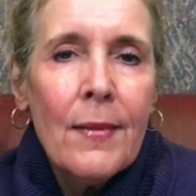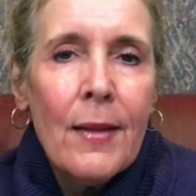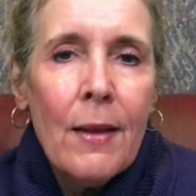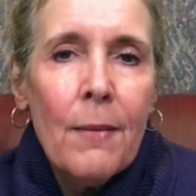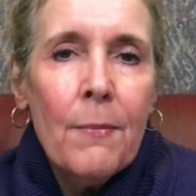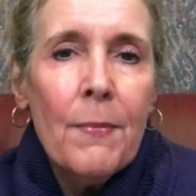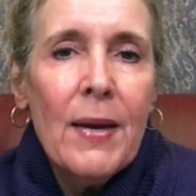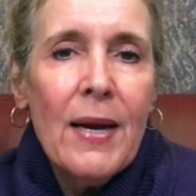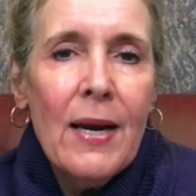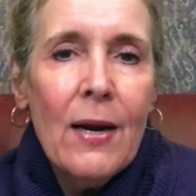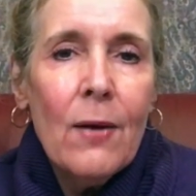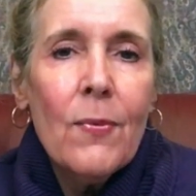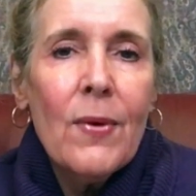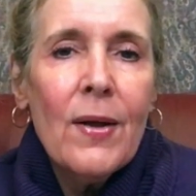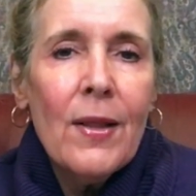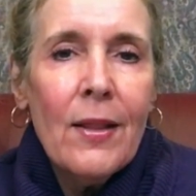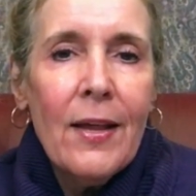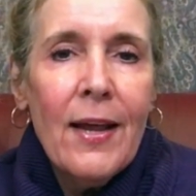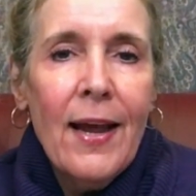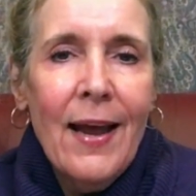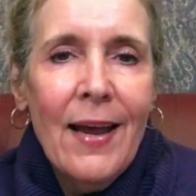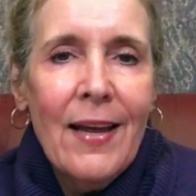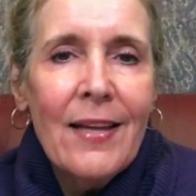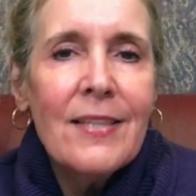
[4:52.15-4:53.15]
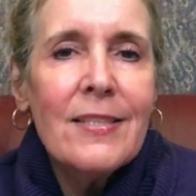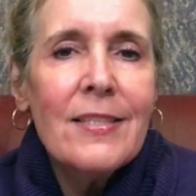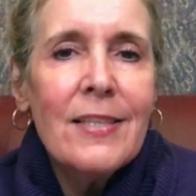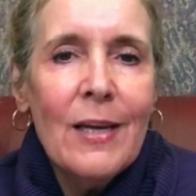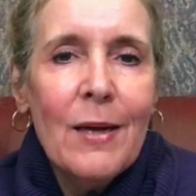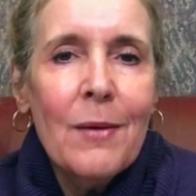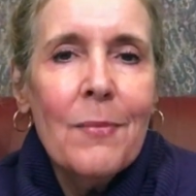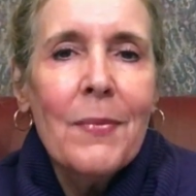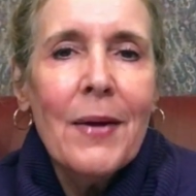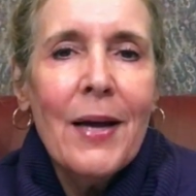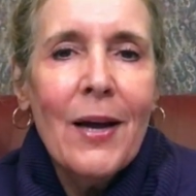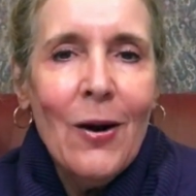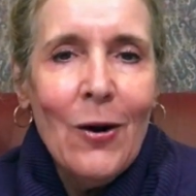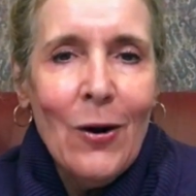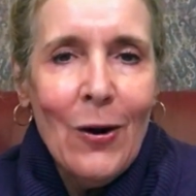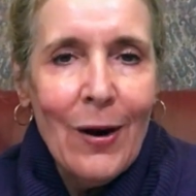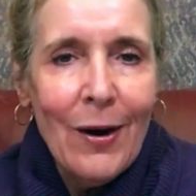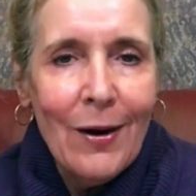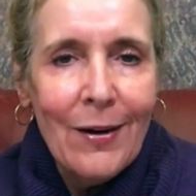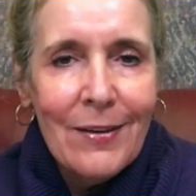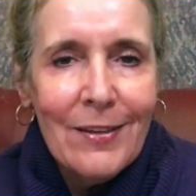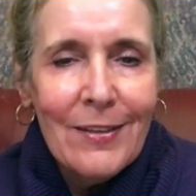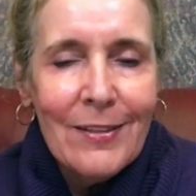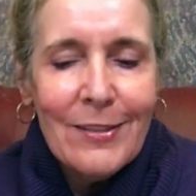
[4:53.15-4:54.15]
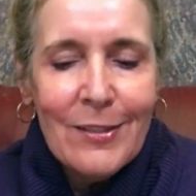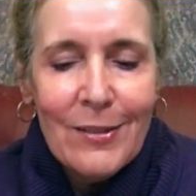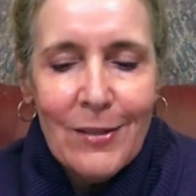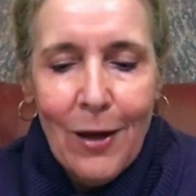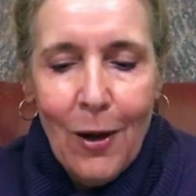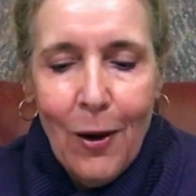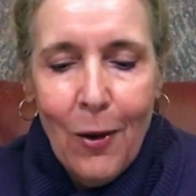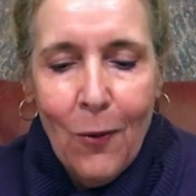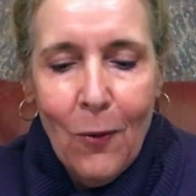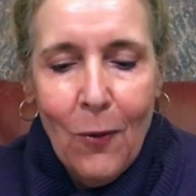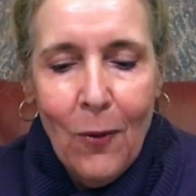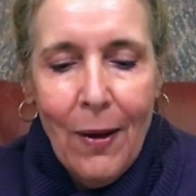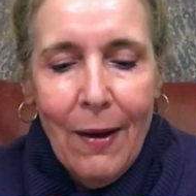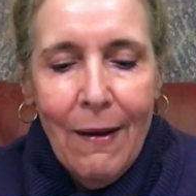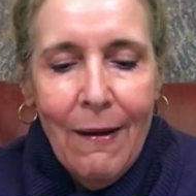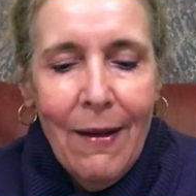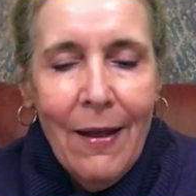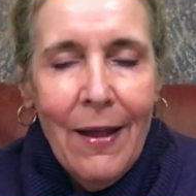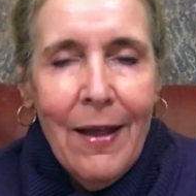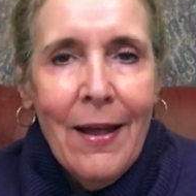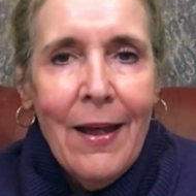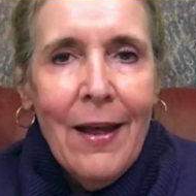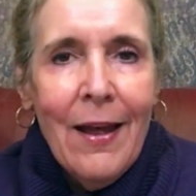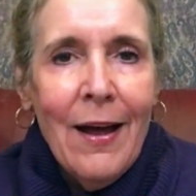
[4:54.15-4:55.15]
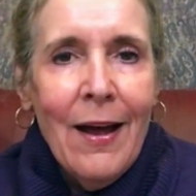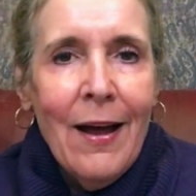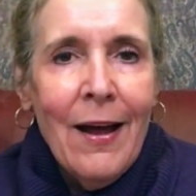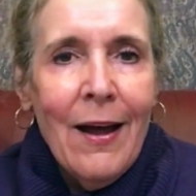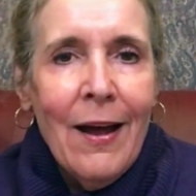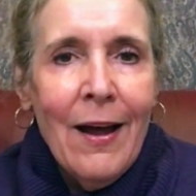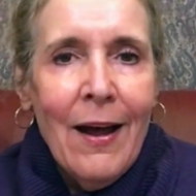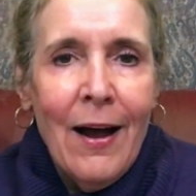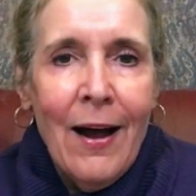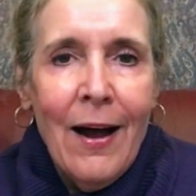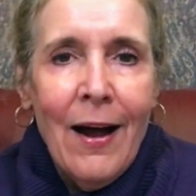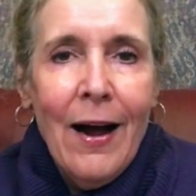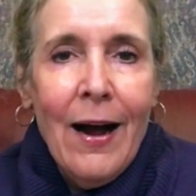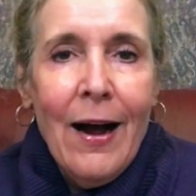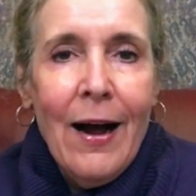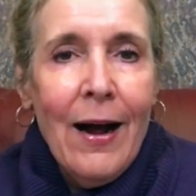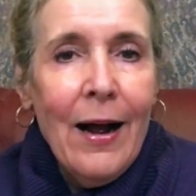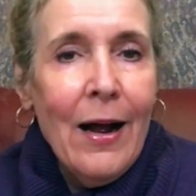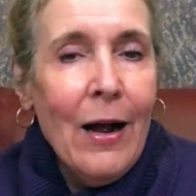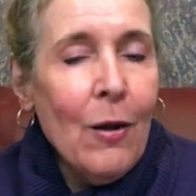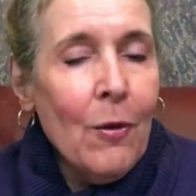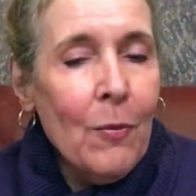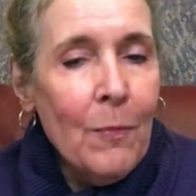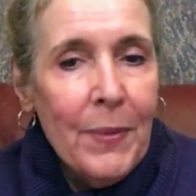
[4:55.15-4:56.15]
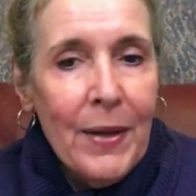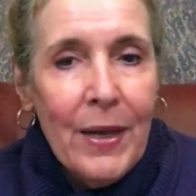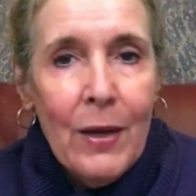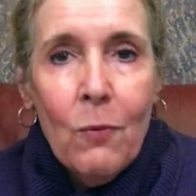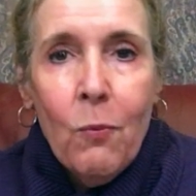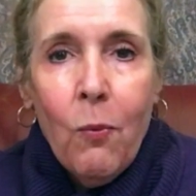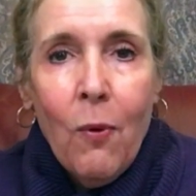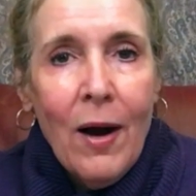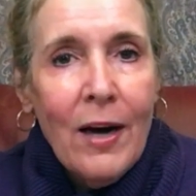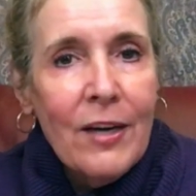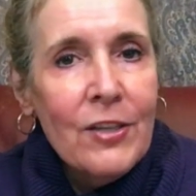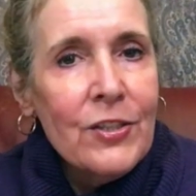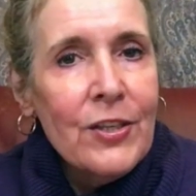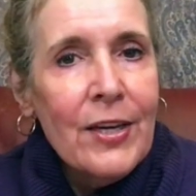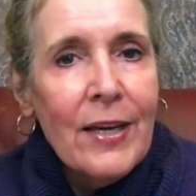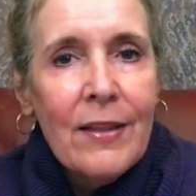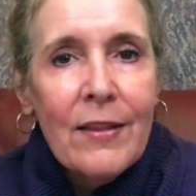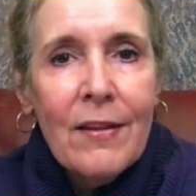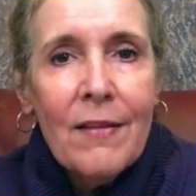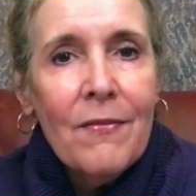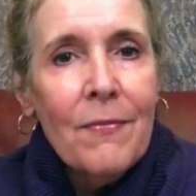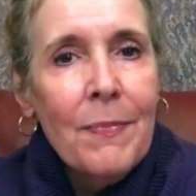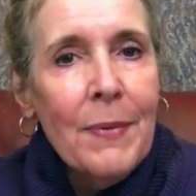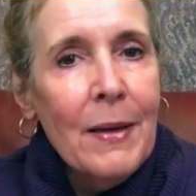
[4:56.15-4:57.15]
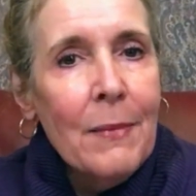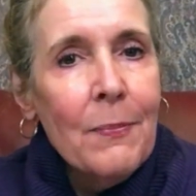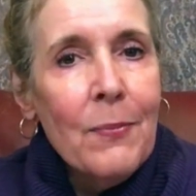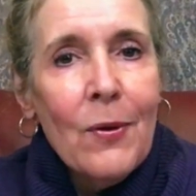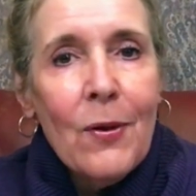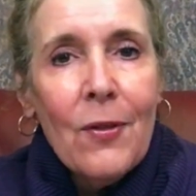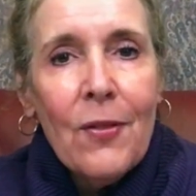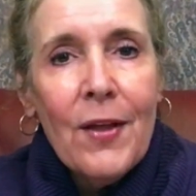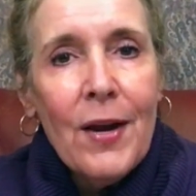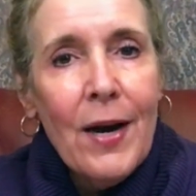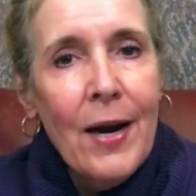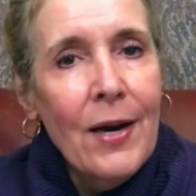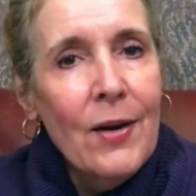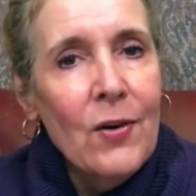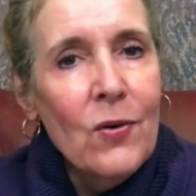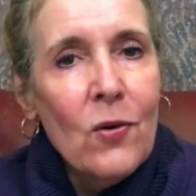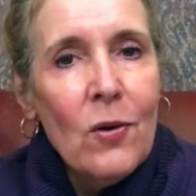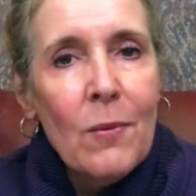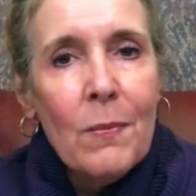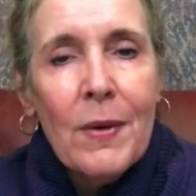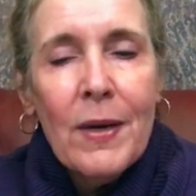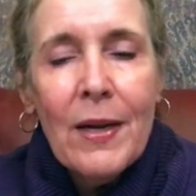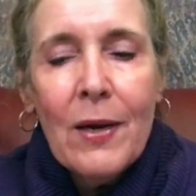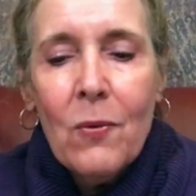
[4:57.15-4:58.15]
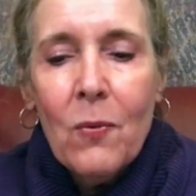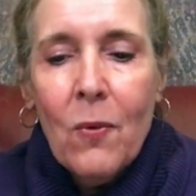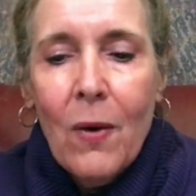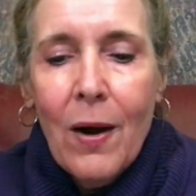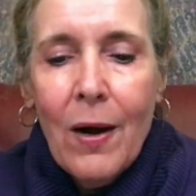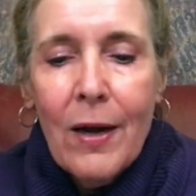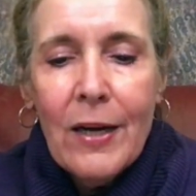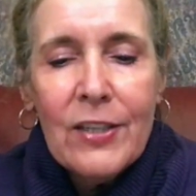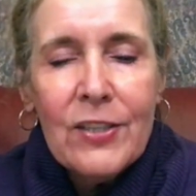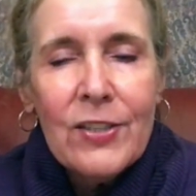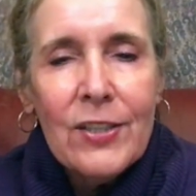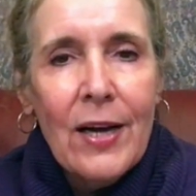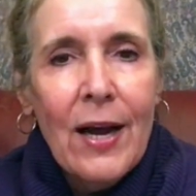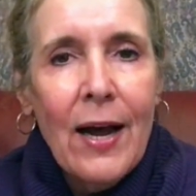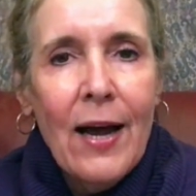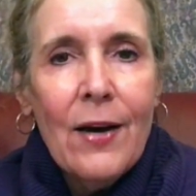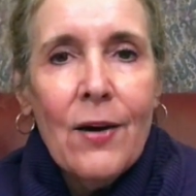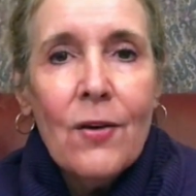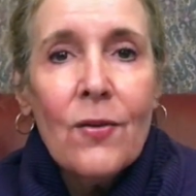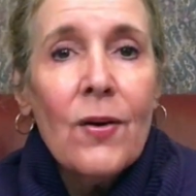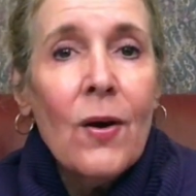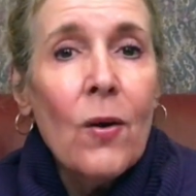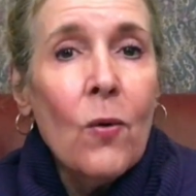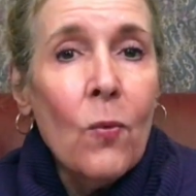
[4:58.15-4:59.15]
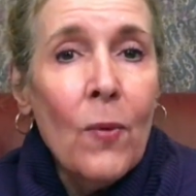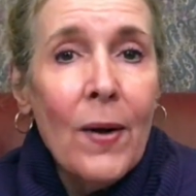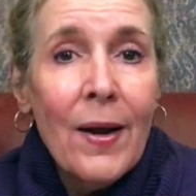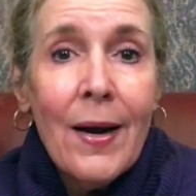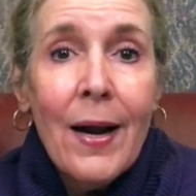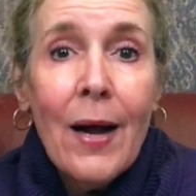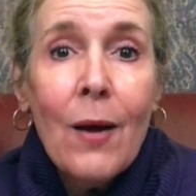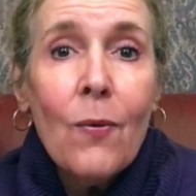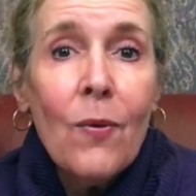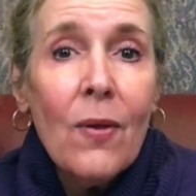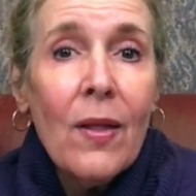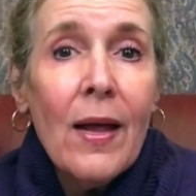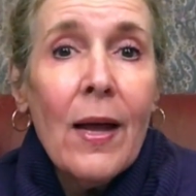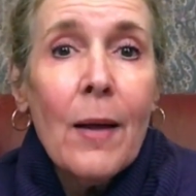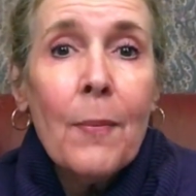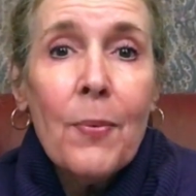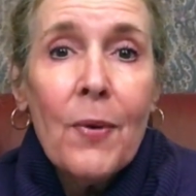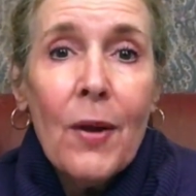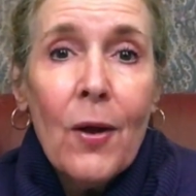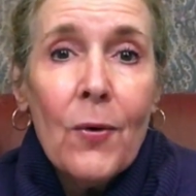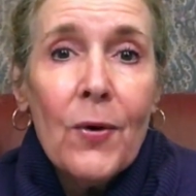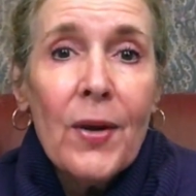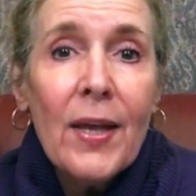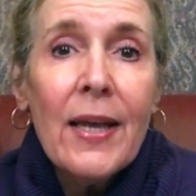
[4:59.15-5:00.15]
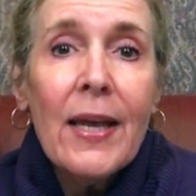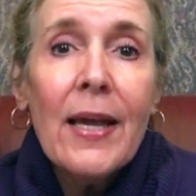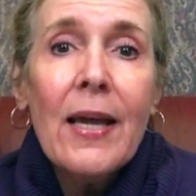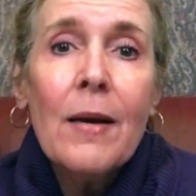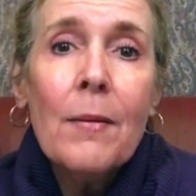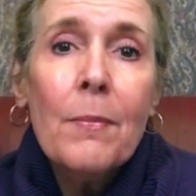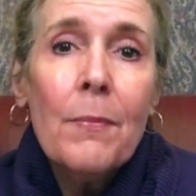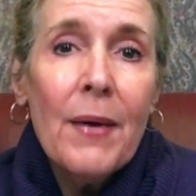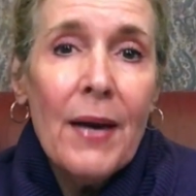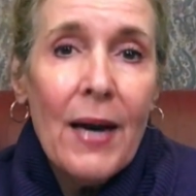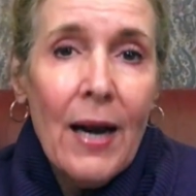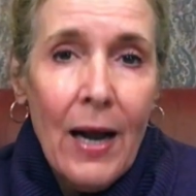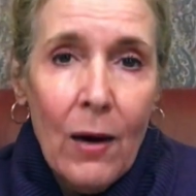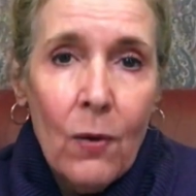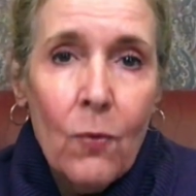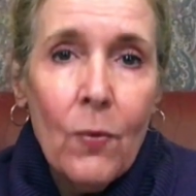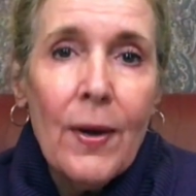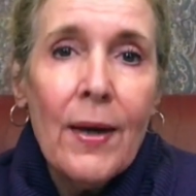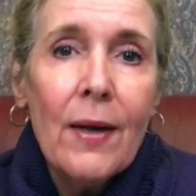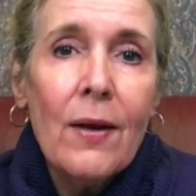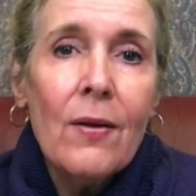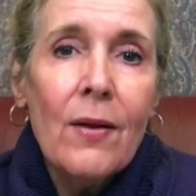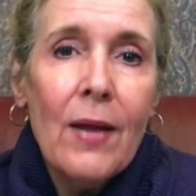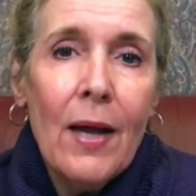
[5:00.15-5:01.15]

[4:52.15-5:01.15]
But it really has hit me hard. So I'll be watching the people that I normally watch. I don't know when I will upload again, but I will